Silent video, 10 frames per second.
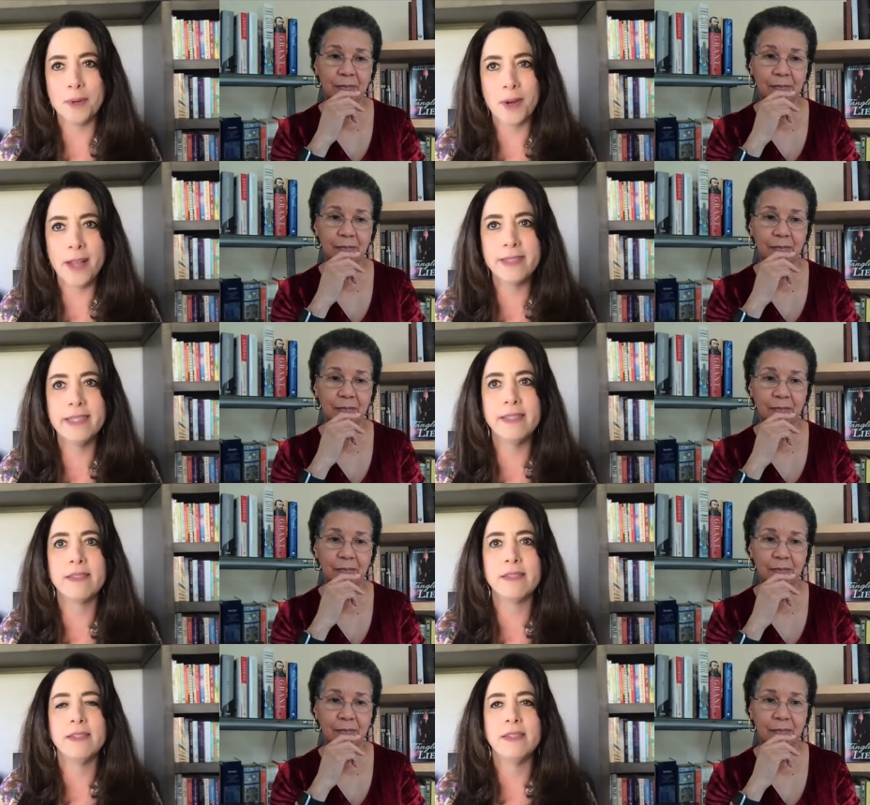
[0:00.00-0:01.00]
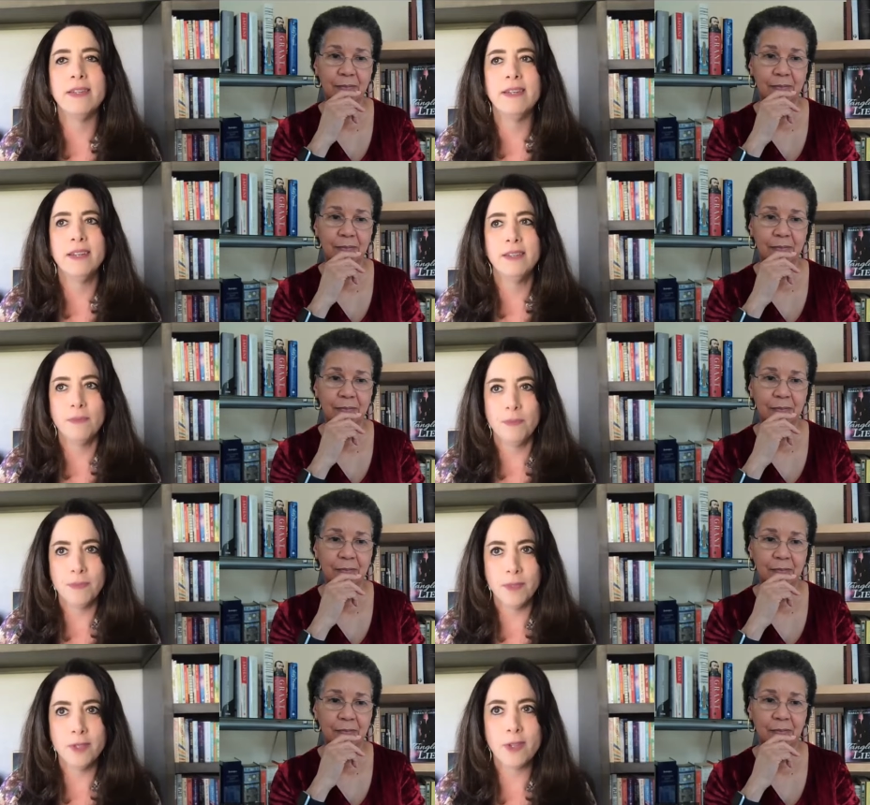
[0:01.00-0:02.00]
Speaker 1: progresses,
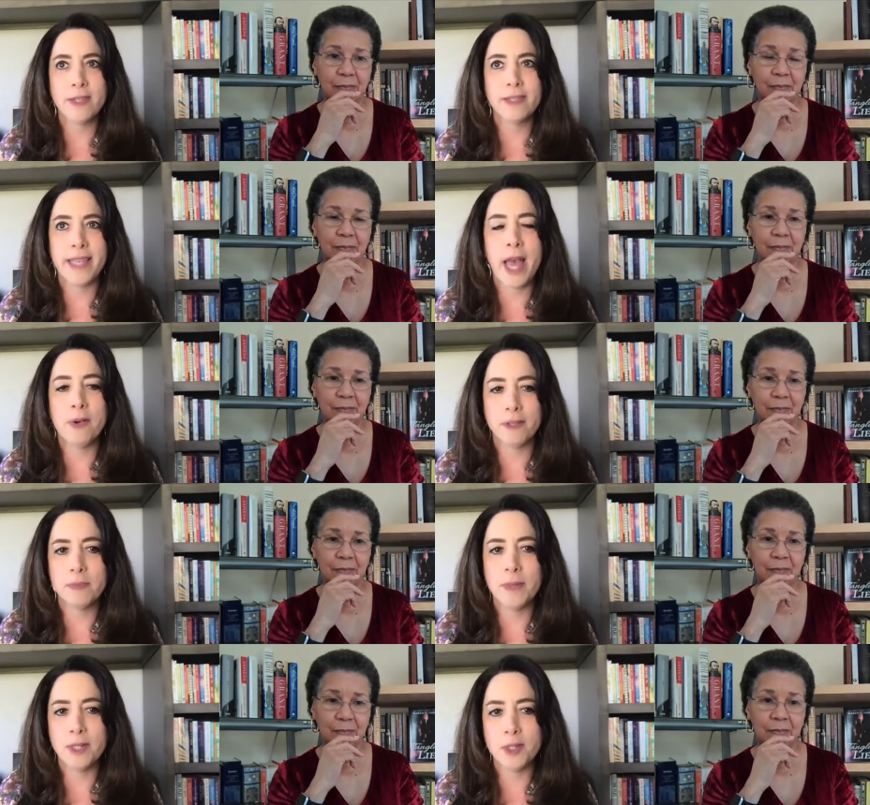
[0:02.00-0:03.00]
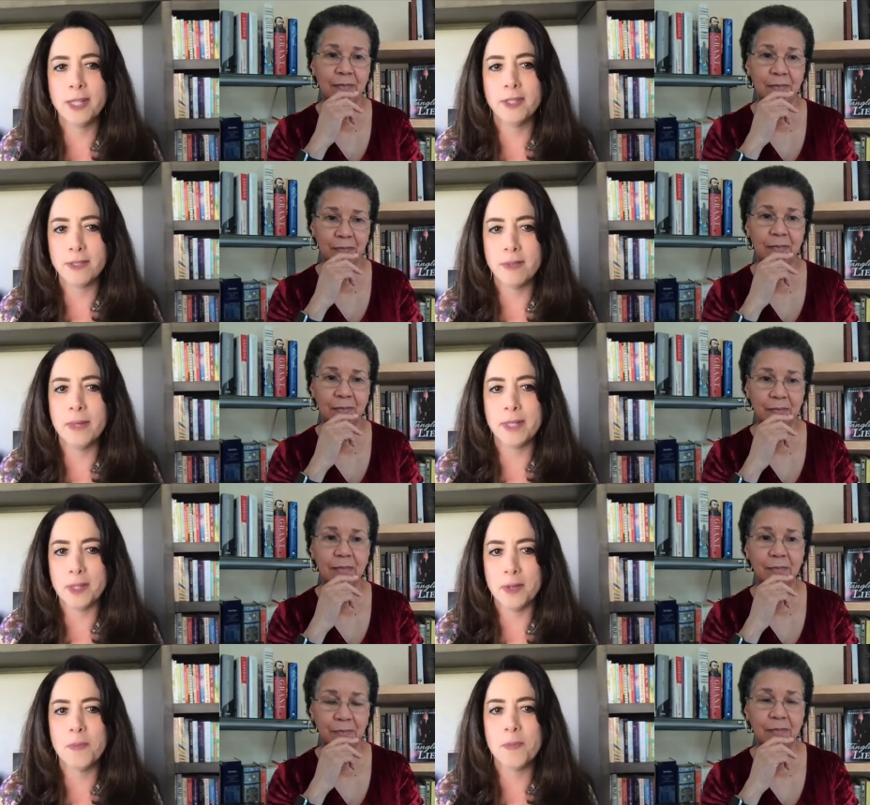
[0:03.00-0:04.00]
you start to see how her speech changes a bit
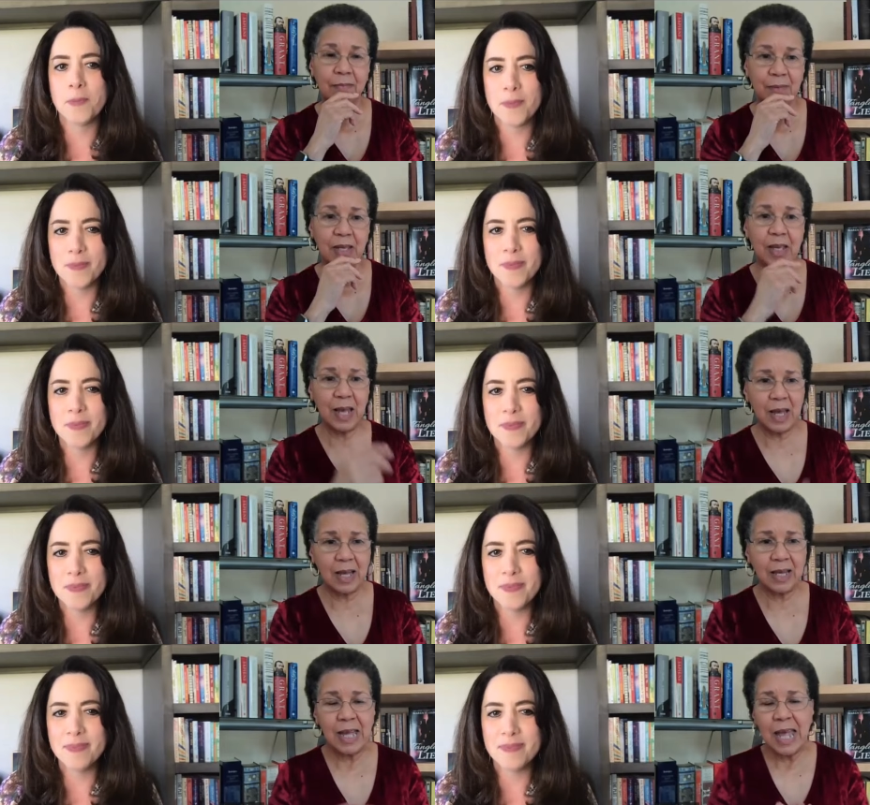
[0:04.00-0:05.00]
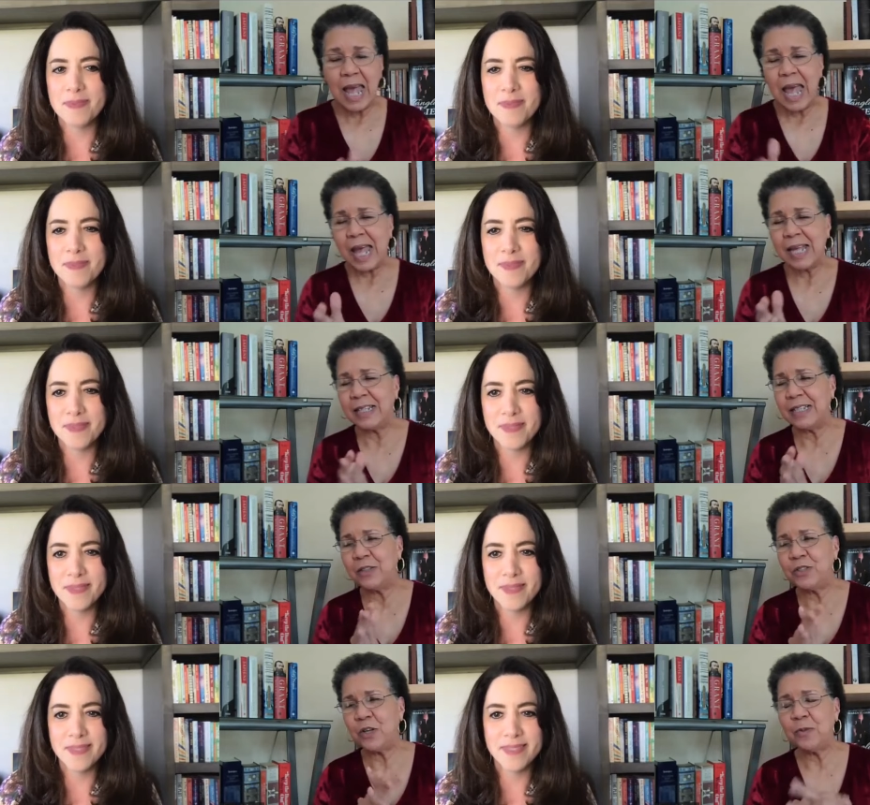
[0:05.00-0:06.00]
too. Yeah.
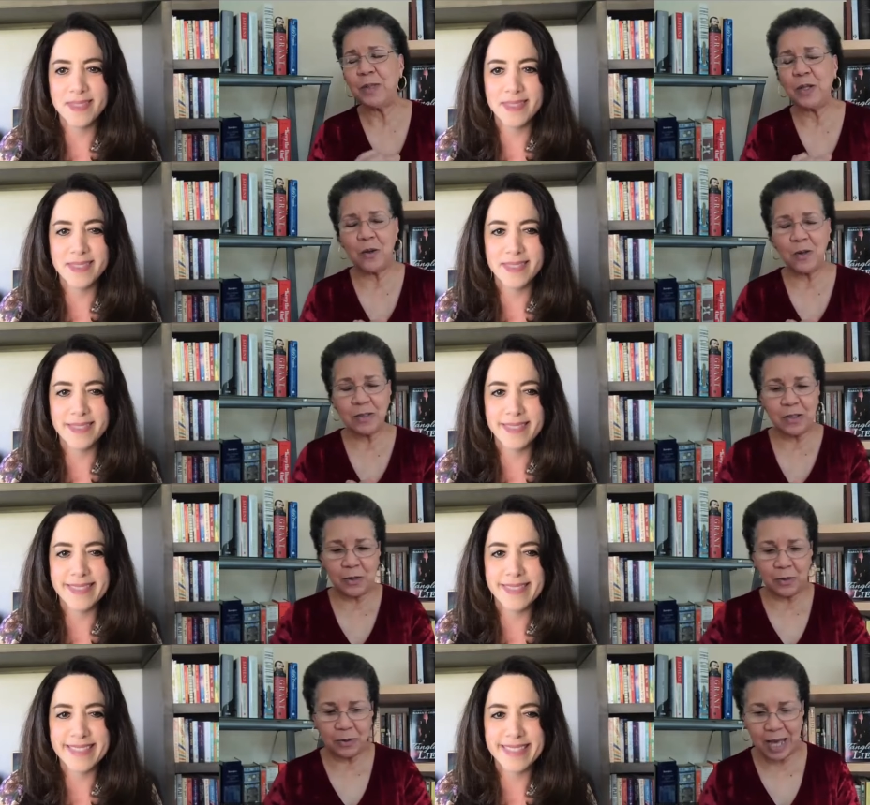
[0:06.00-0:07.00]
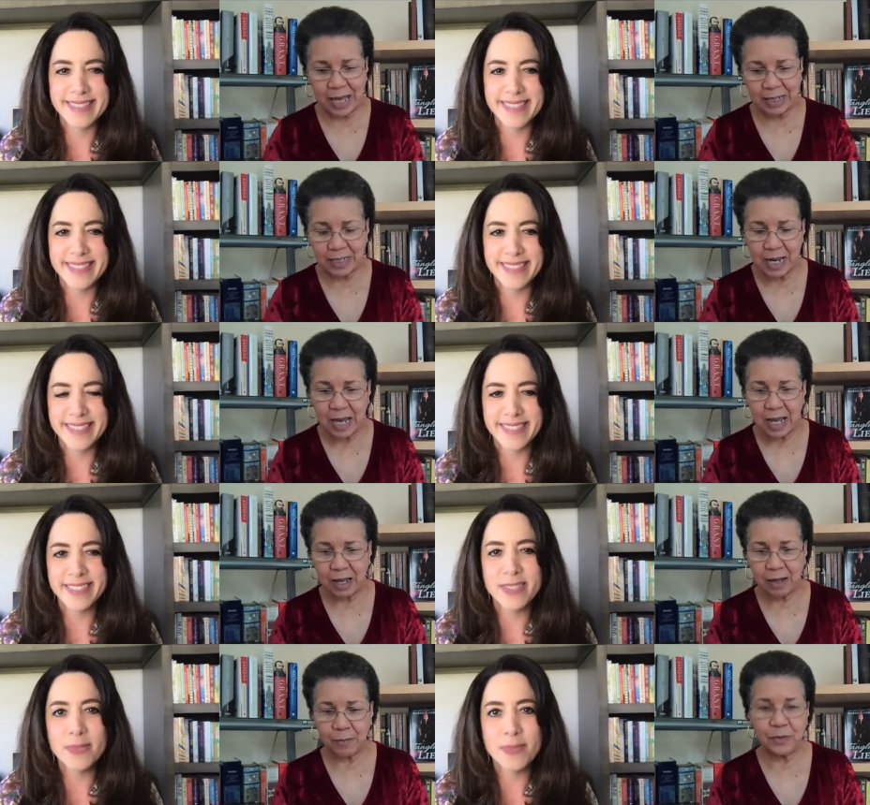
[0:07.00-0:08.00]
Speaker 2: Can you also that,
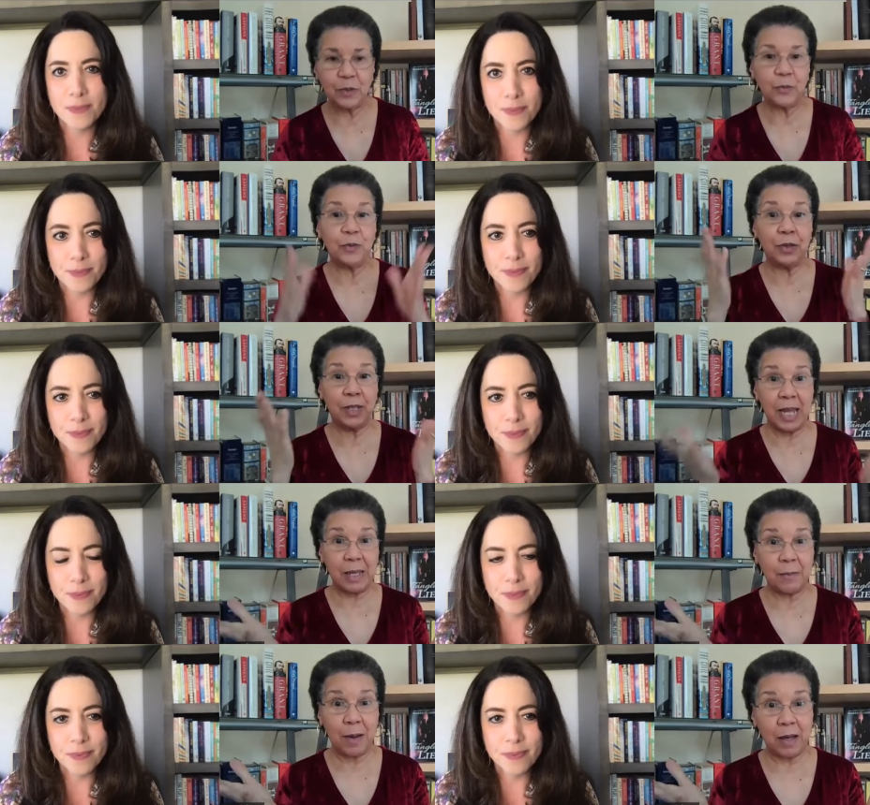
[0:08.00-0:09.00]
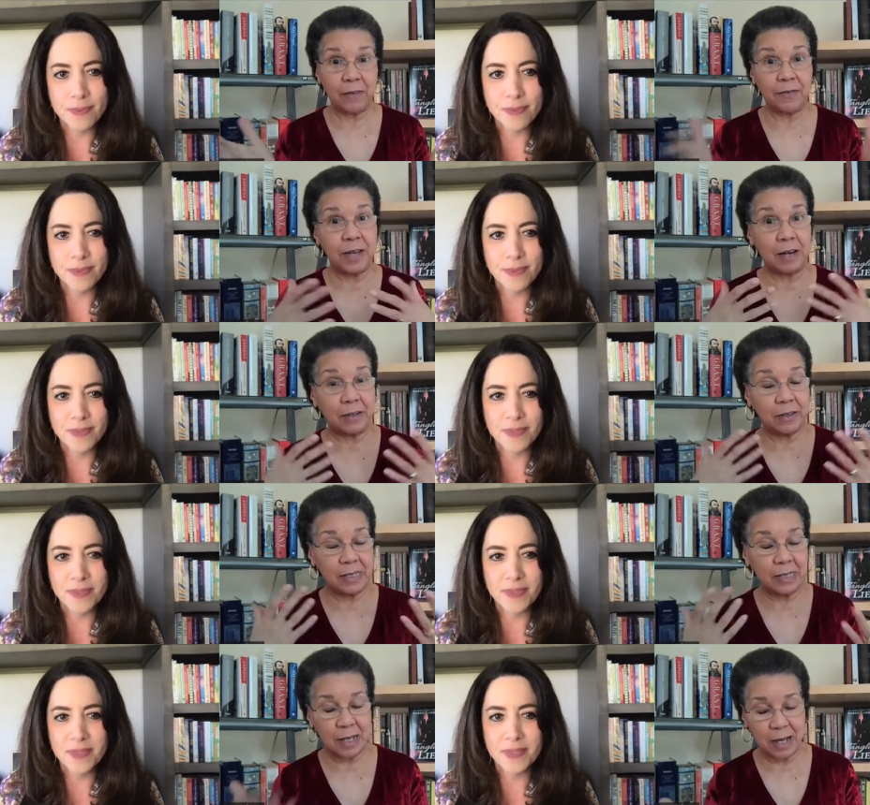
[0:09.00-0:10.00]
um, so the name of
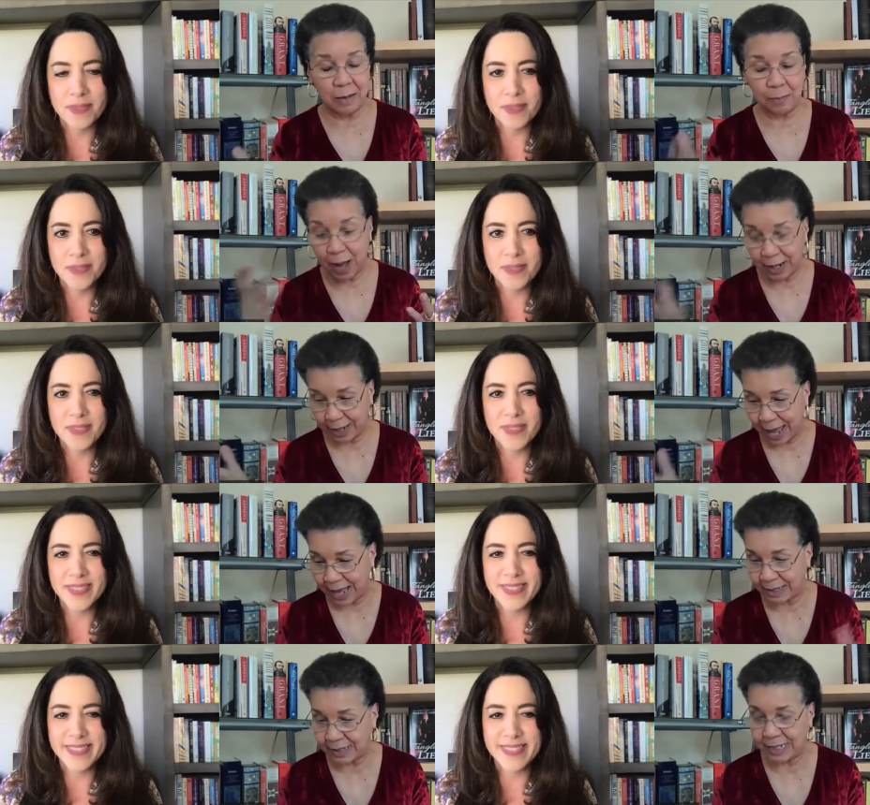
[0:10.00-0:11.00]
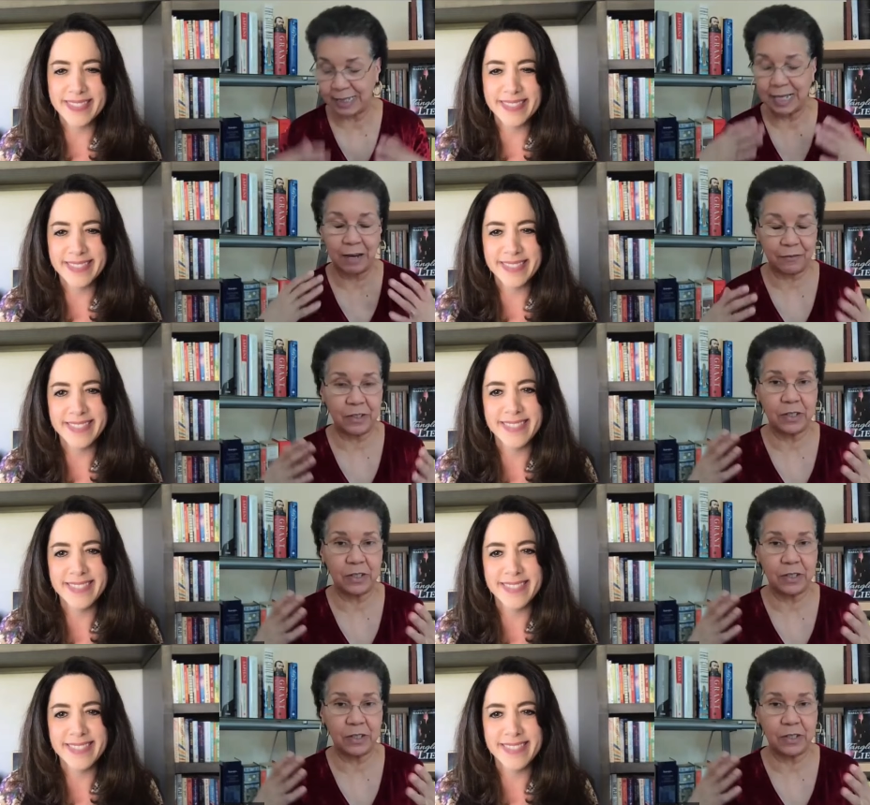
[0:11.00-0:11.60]
Dara's uh, podcast is